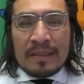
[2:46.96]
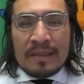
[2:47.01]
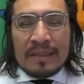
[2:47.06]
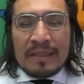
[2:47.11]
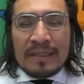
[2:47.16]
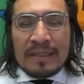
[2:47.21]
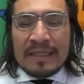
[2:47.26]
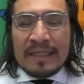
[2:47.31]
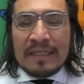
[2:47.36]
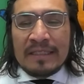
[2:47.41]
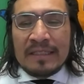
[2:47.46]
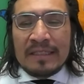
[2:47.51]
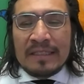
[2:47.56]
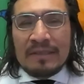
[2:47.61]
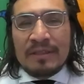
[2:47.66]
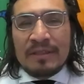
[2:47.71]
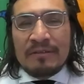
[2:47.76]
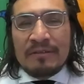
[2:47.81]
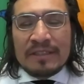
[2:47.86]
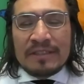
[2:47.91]
Again,
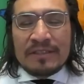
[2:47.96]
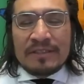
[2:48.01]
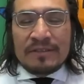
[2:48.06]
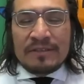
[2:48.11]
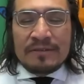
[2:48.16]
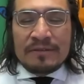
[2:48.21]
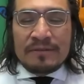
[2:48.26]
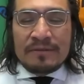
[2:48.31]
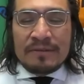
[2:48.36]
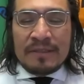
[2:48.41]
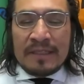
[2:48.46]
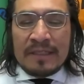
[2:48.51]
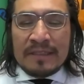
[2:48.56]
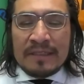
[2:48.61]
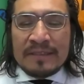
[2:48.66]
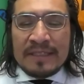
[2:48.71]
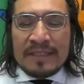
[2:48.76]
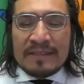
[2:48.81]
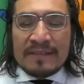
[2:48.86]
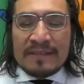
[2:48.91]
miigwech to
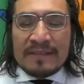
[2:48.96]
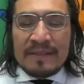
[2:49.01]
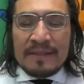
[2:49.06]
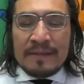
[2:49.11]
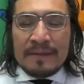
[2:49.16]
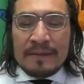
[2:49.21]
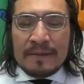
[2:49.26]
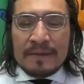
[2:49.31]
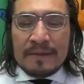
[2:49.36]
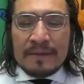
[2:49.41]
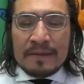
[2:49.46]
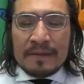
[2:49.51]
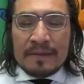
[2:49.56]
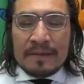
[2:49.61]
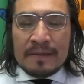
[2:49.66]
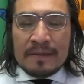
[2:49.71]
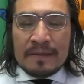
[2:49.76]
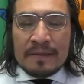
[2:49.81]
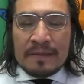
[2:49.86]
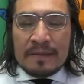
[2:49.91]
Jesse
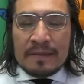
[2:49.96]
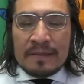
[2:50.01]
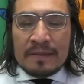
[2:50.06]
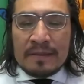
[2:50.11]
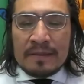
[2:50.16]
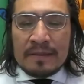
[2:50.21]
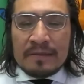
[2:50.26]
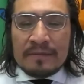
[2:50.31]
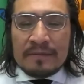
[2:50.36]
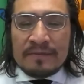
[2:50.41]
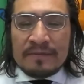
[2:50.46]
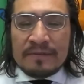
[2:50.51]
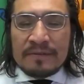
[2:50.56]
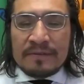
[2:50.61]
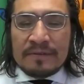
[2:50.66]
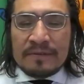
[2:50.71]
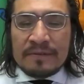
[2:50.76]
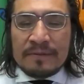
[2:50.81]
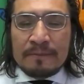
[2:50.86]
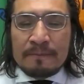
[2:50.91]

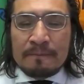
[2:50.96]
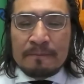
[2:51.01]
for